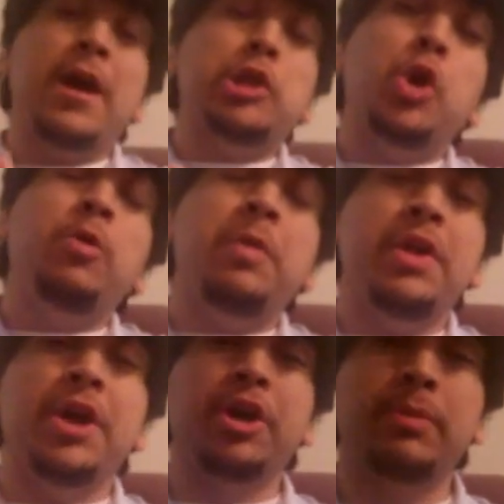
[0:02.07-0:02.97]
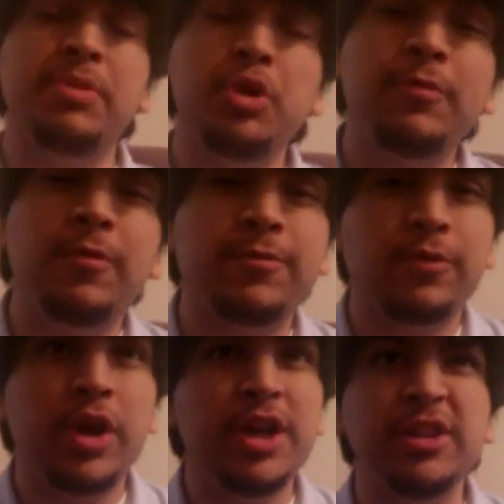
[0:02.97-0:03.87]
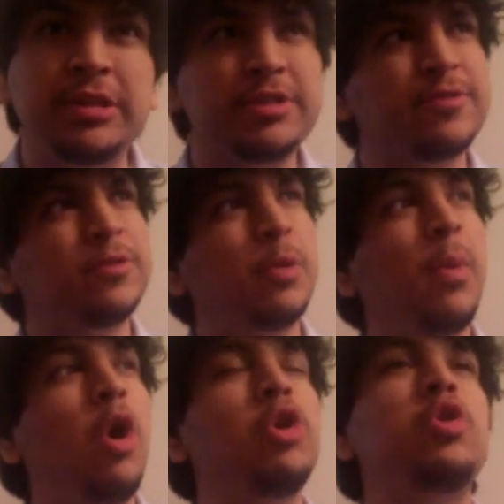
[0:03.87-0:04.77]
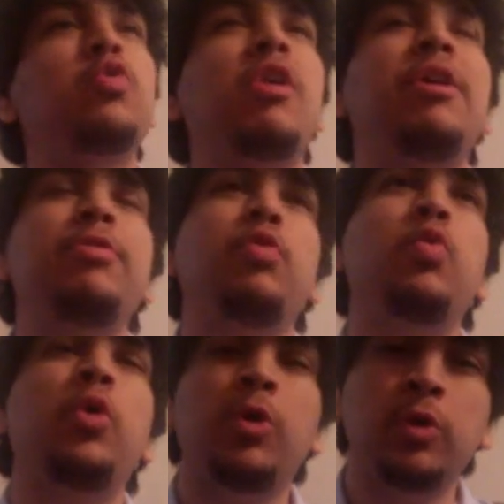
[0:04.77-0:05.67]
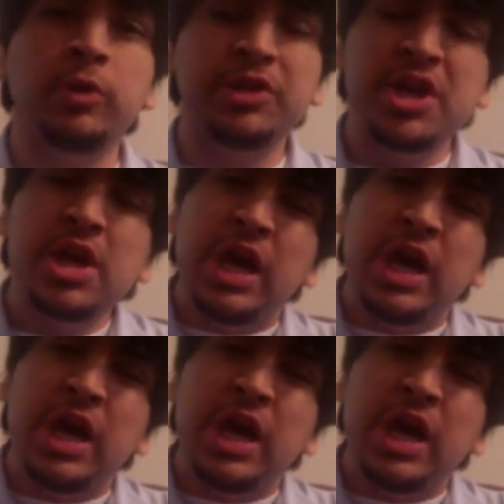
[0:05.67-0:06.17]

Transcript: Hello there, beautiful friends from all around the world.